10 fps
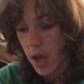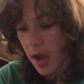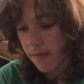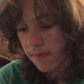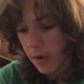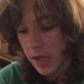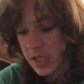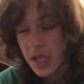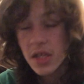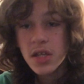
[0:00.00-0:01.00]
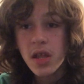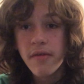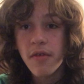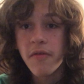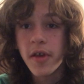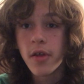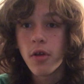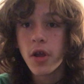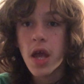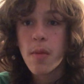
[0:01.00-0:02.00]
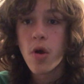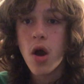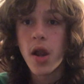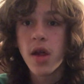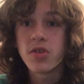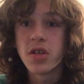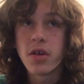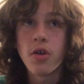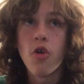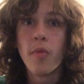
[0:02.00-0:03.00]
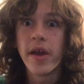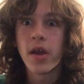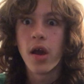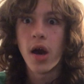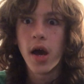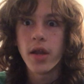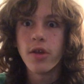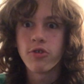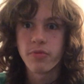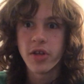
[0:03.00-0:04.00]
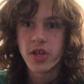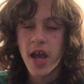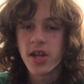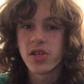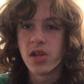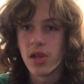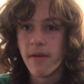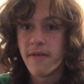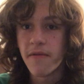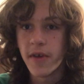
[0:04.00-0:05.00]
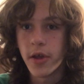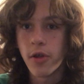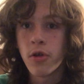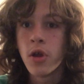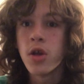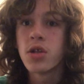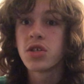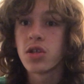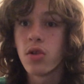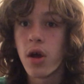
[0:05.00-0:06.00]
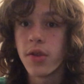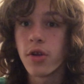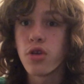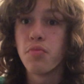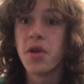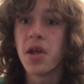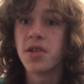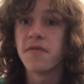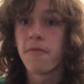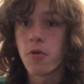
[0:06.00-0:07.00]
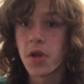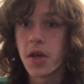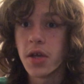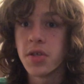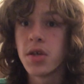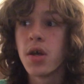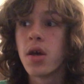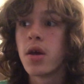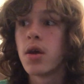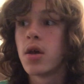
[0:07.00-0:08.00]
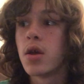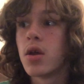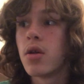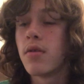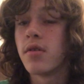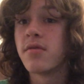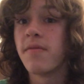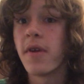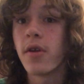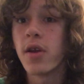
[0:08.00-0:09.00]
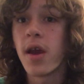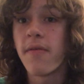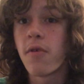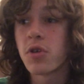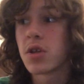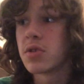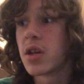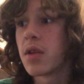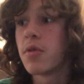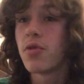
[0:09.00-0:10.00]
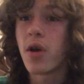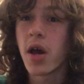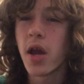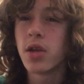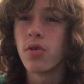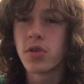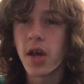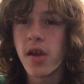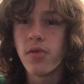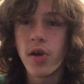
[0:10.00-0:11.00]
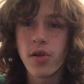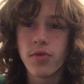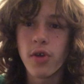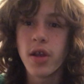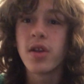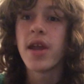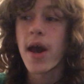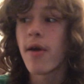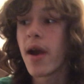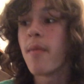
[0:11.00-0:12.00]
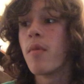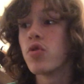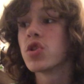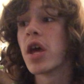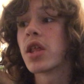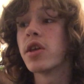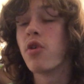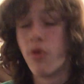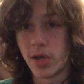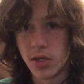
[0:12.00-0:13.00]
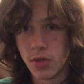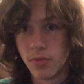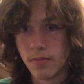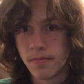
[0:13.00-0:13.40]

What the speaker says: I seen this Olivia figure, it came on, and I was thinking, oh my god, here's my chance, get an Olivia figure. It's still on there, the bid ends in 4 days. Which is at first I was thinking, do I, don't I, do I, don't I? Now I am most likely going to.